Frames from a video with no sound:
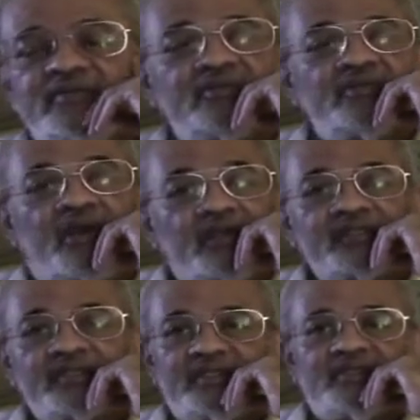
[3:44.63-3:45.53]
do
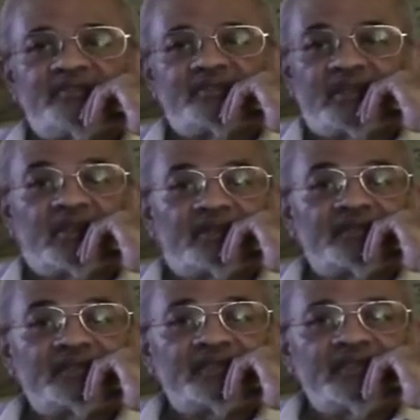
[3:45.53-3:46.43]
not see
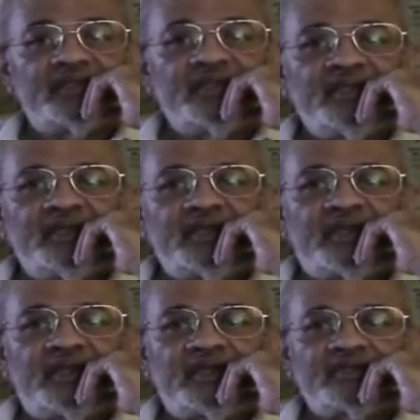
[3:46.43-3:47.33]
themselves
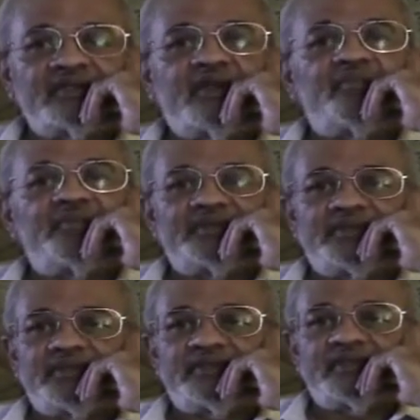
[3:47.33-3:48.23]
as
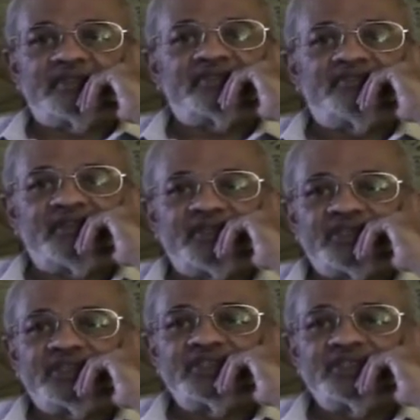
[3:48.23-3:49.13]
competent, as
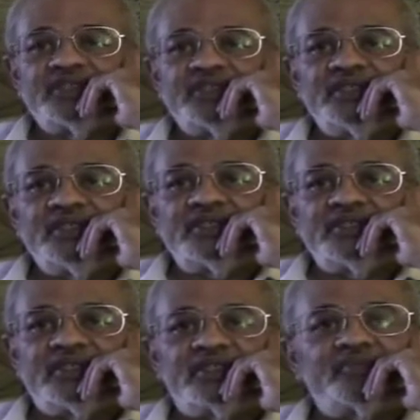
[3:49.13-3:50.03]
finished,
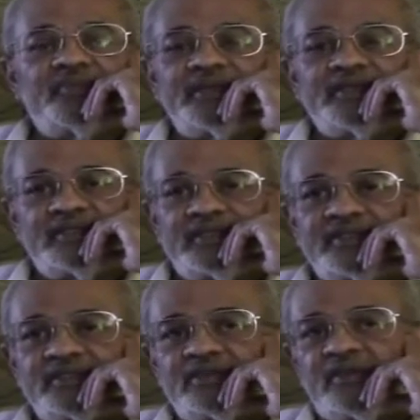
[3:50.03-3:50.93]
just by dint